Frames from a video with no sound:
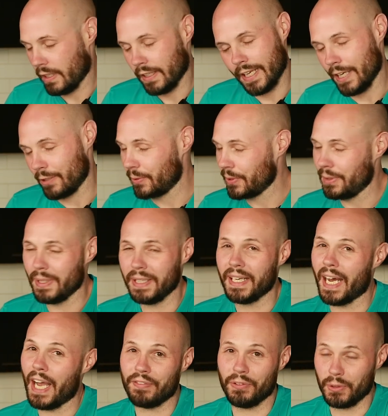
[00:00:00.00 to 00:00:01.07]
again, it really made
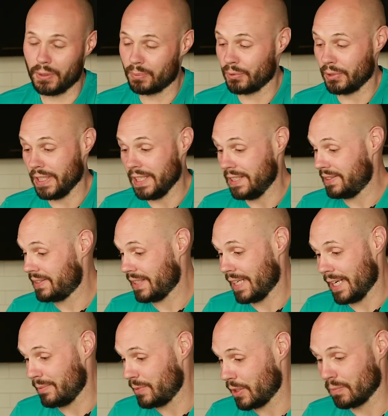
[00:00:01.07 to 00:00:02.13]
the iPhone a breeze,
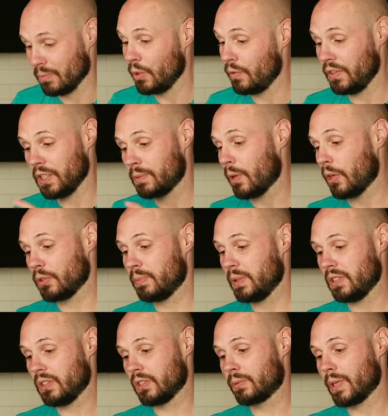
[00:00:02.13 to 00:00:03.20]
um, just moving these puzzle
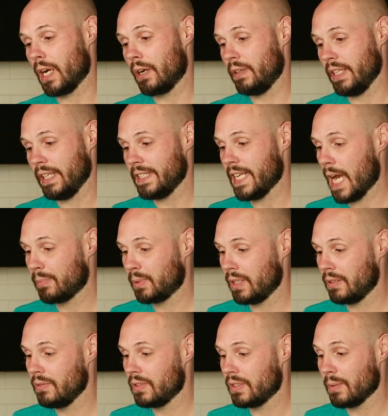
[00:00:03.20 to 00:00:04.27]
pieces around and they
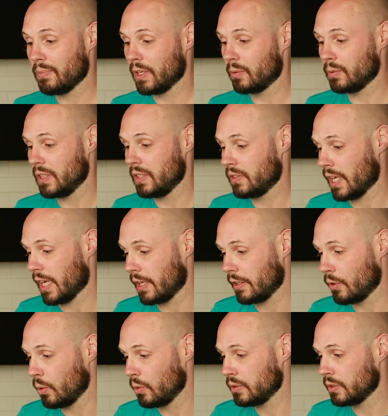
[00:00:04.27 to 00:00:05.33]
adapted. Same thing with these uh,
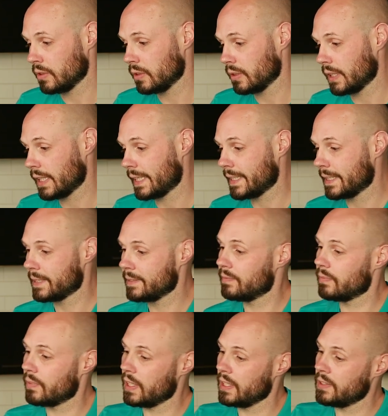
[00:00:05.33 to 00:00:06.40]
goals uh,
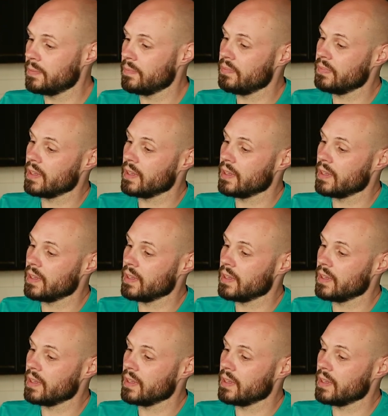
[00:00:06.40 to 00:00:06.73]
things.